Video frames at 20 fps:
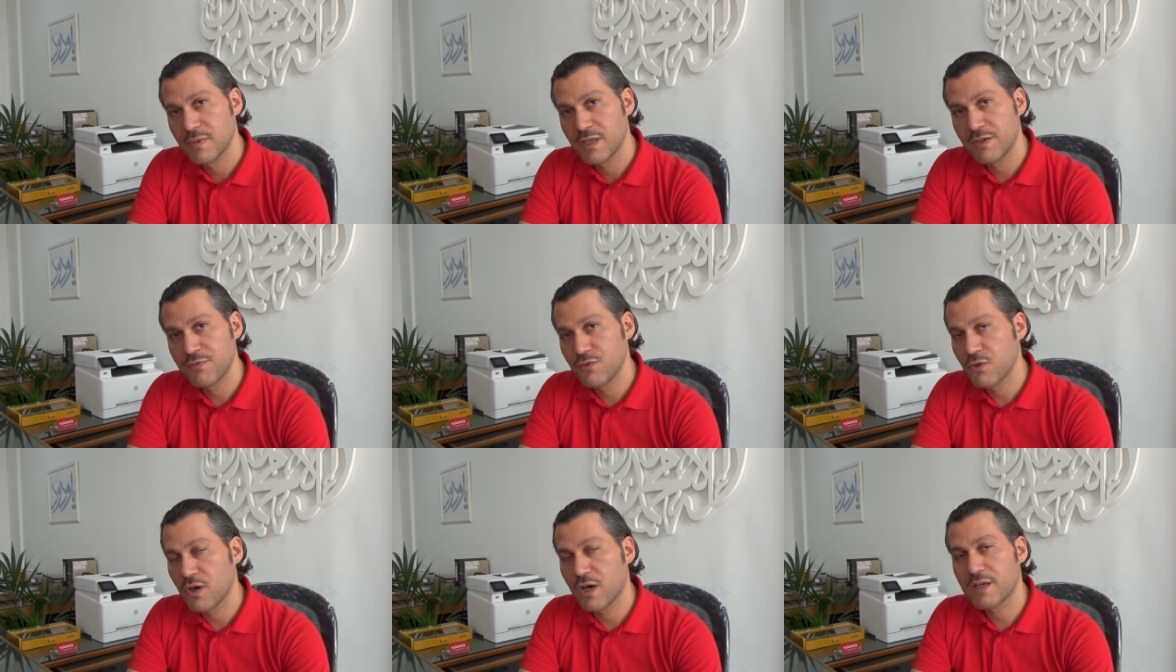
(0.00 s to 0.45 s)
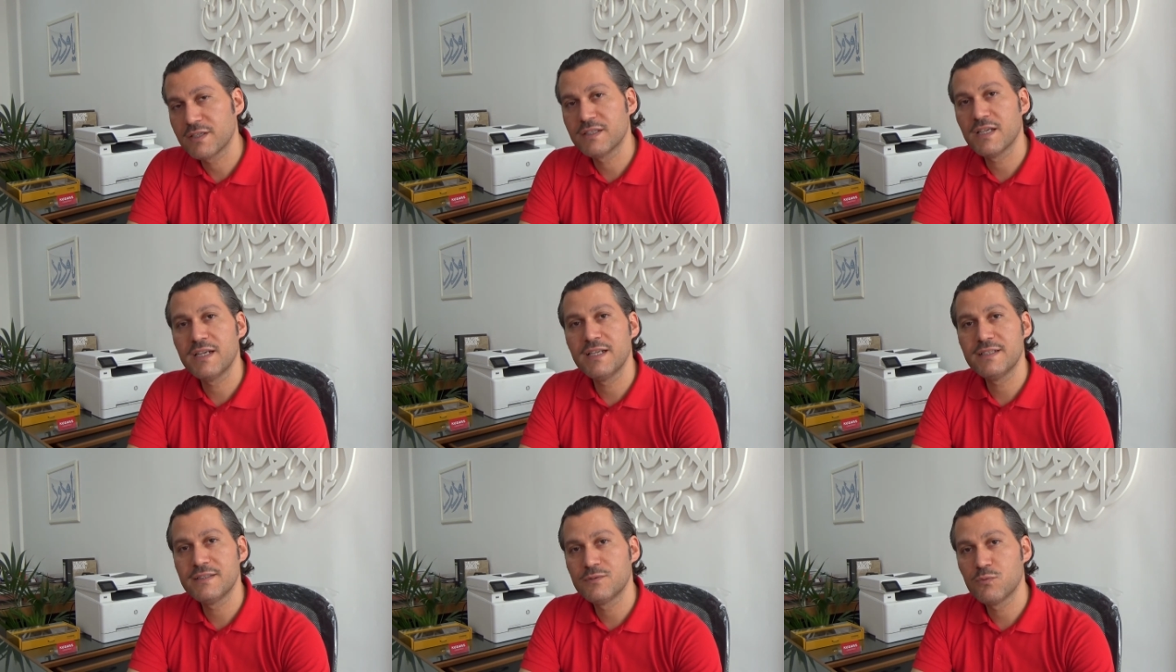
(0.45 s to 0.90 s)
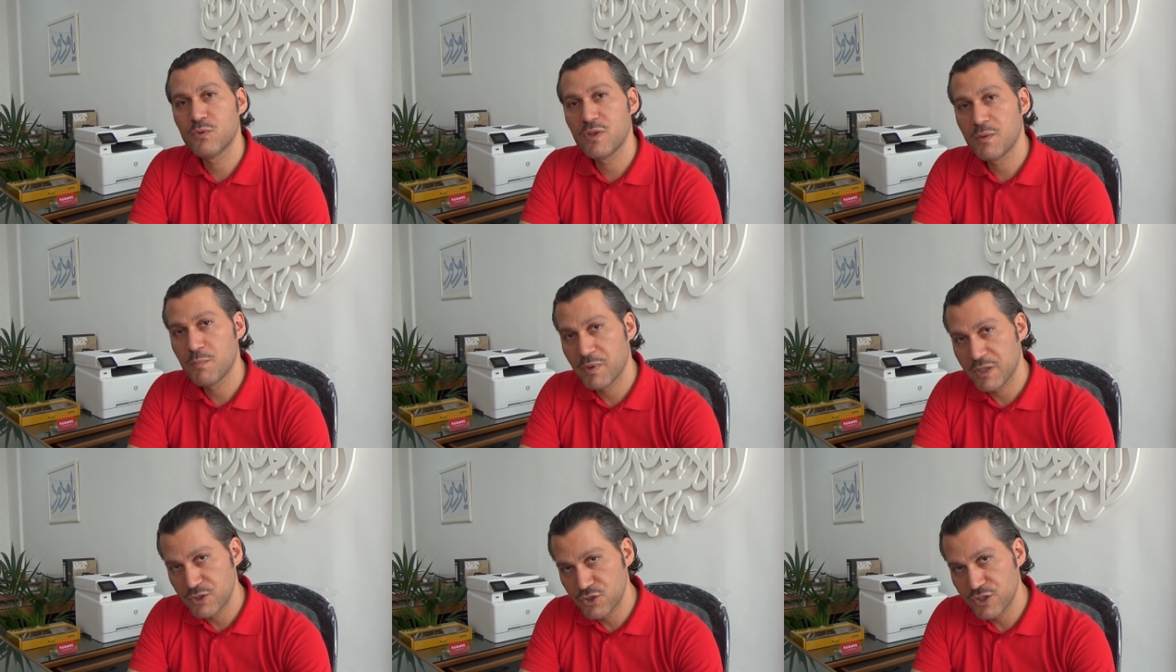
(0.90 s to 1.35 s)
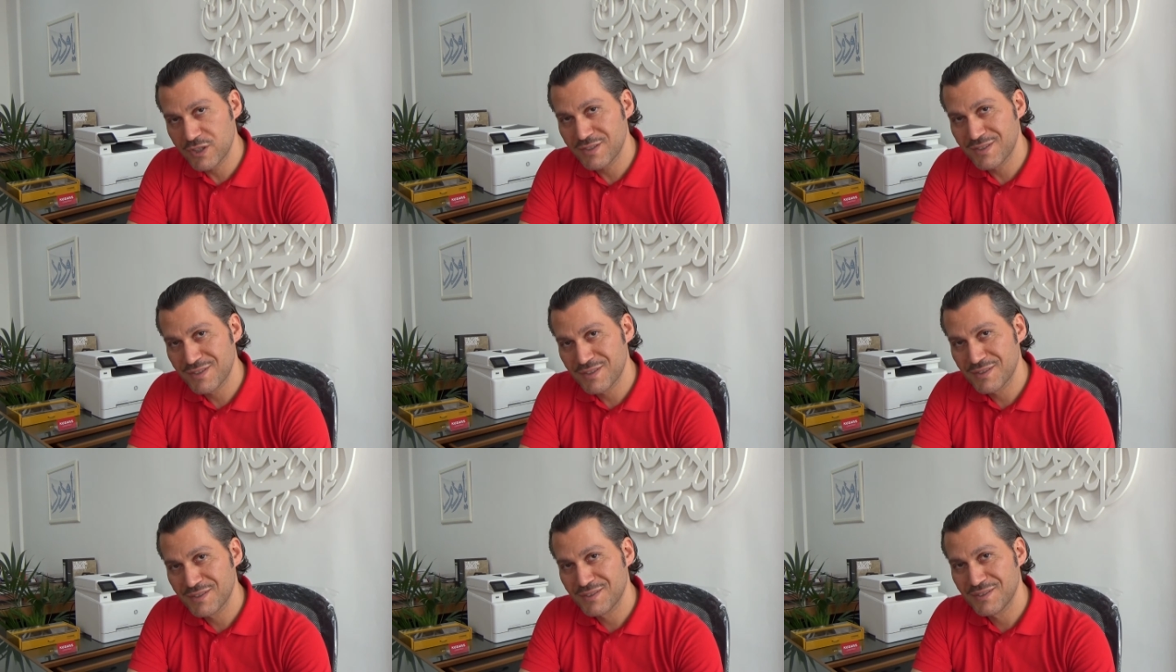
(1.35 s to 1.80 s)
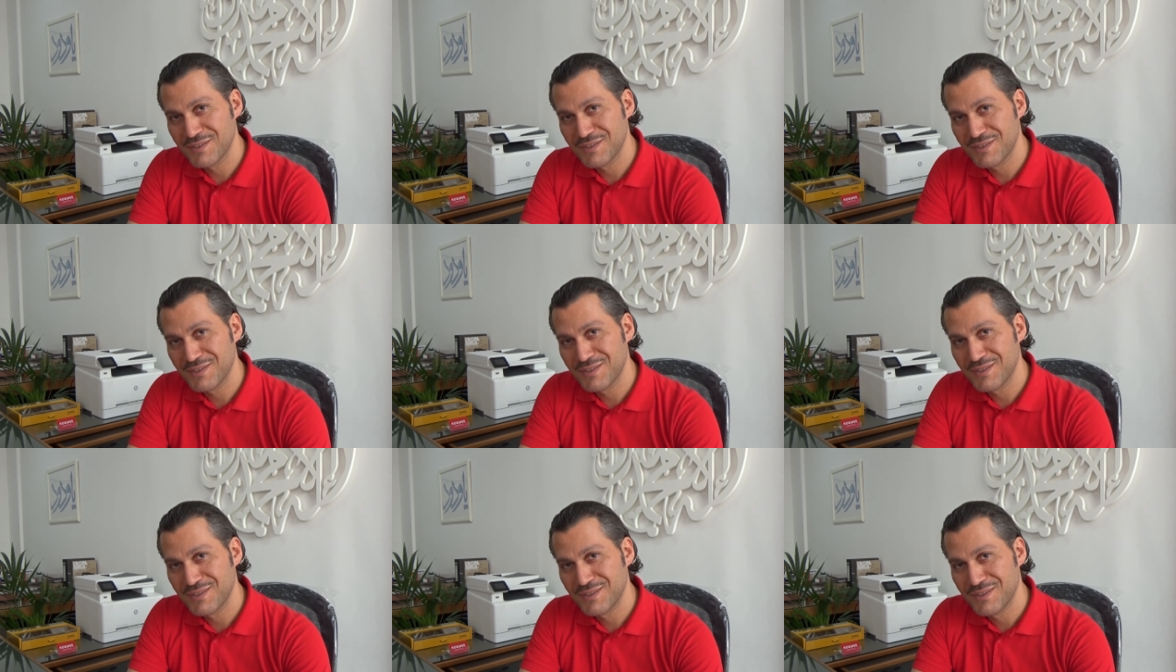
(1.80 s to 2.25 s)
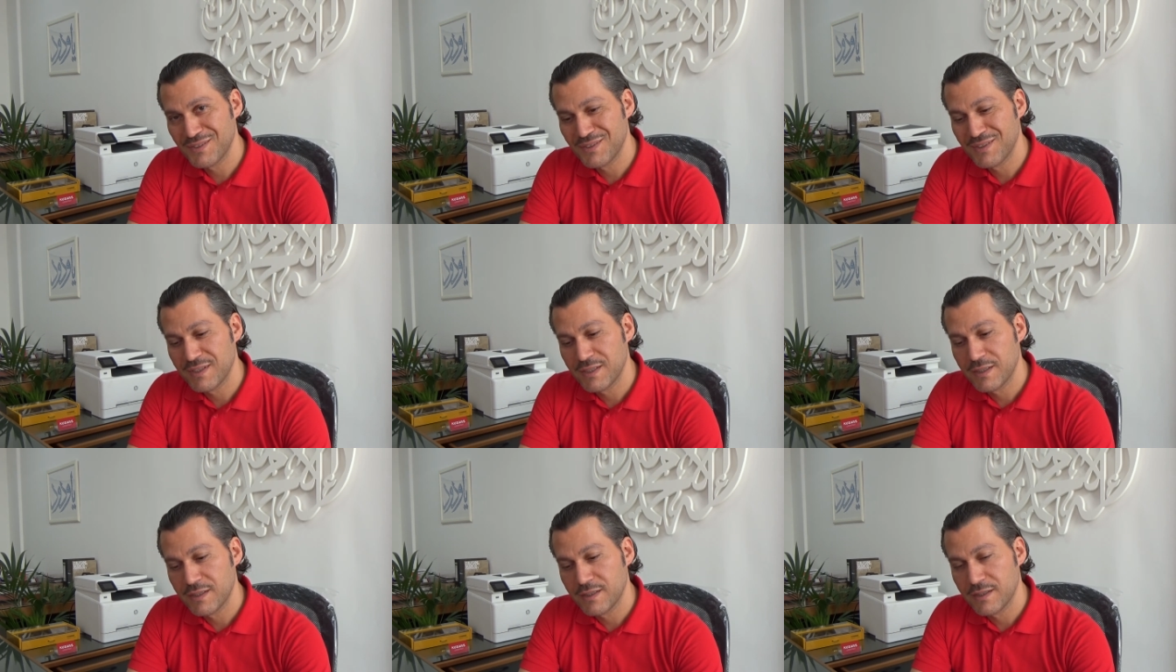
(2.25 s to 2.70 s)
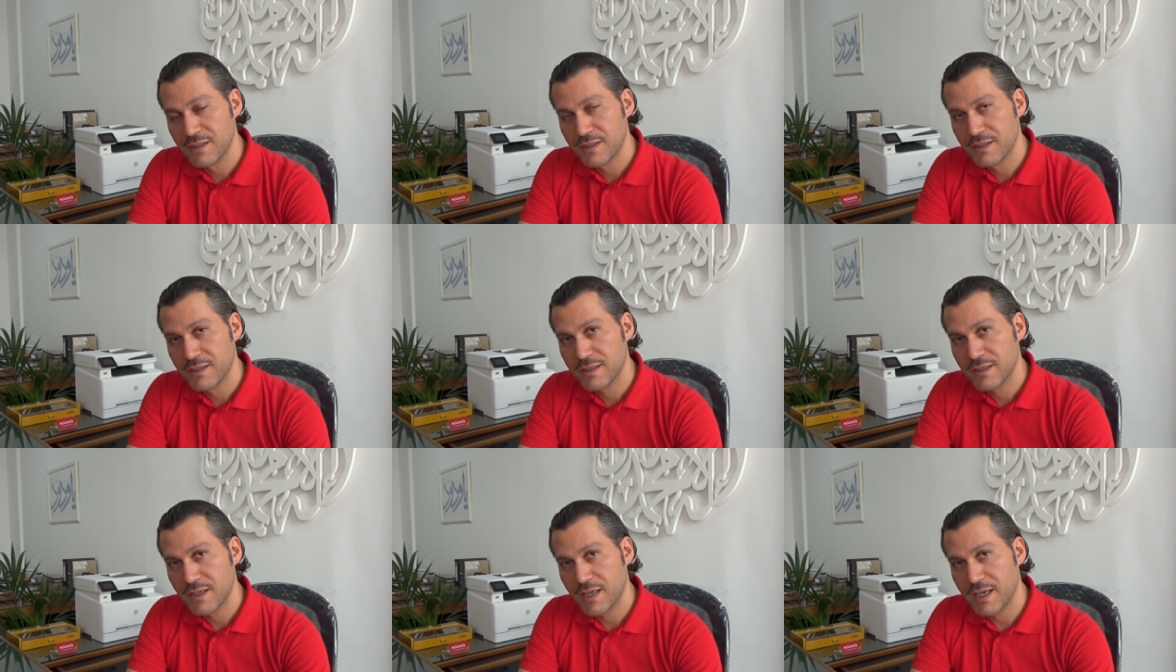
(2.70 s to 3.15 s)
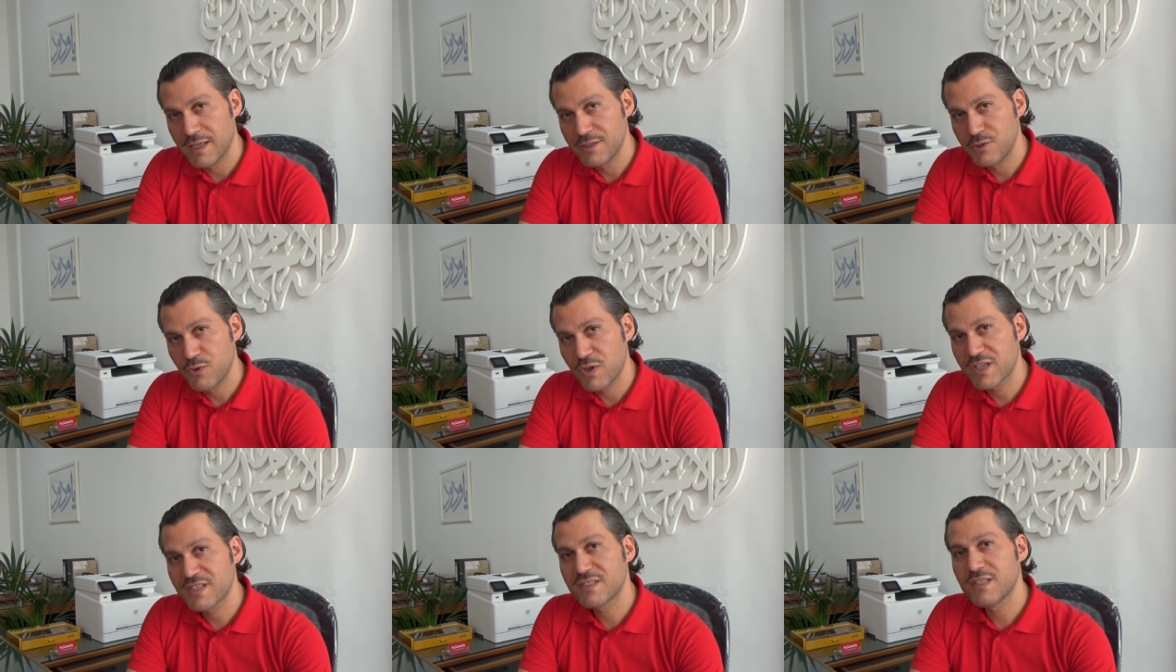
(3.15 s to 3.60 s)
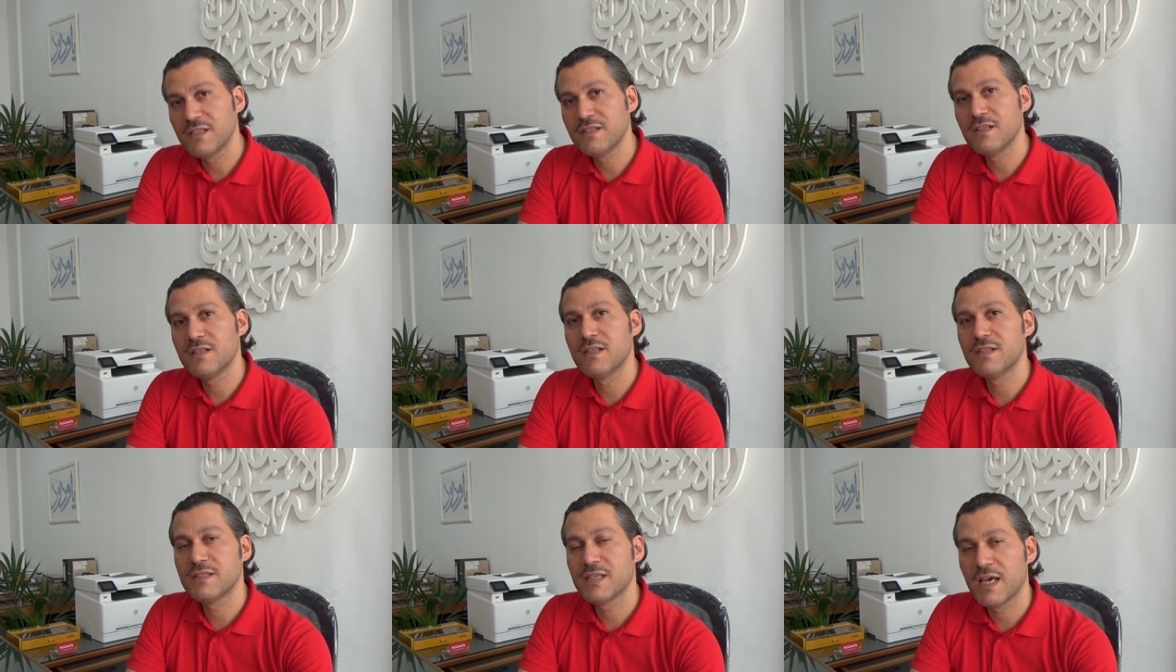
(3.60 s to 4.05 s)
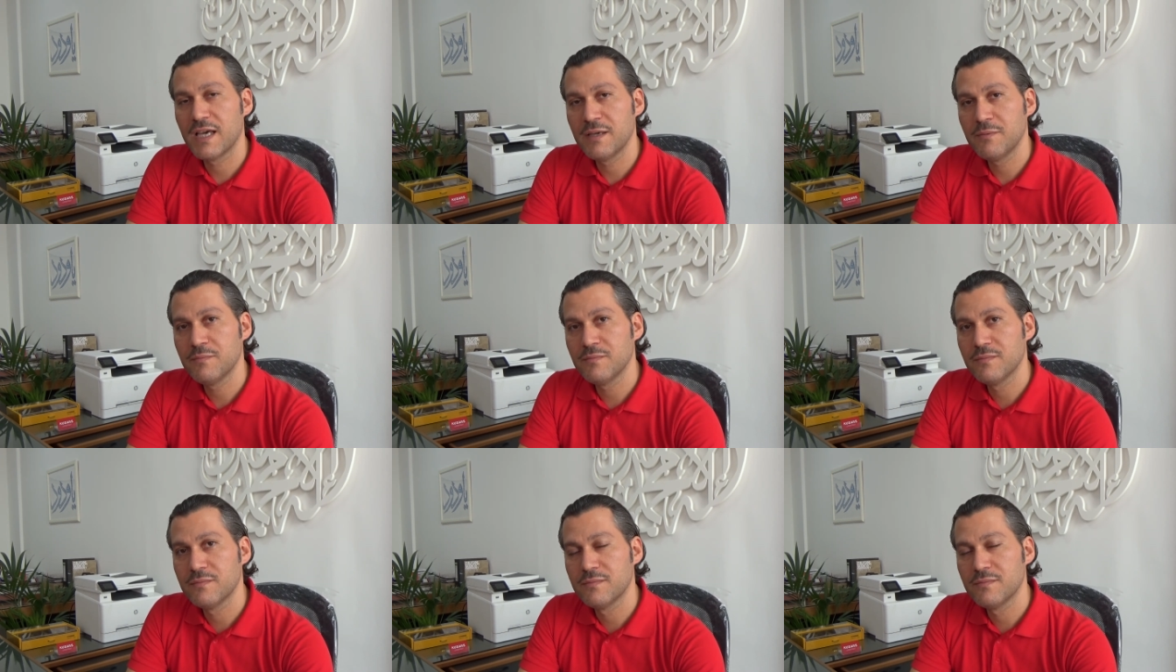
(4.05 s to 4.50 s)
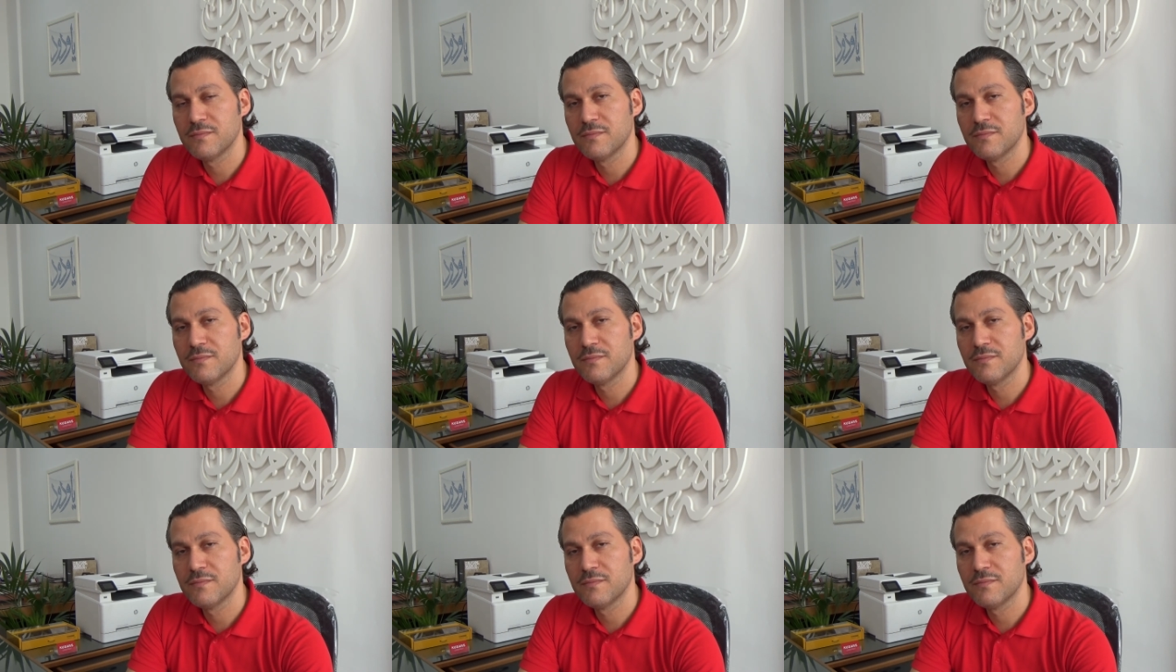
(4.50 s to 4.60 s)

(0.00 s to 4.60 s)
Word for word: If you are done it with budget and you extended the time,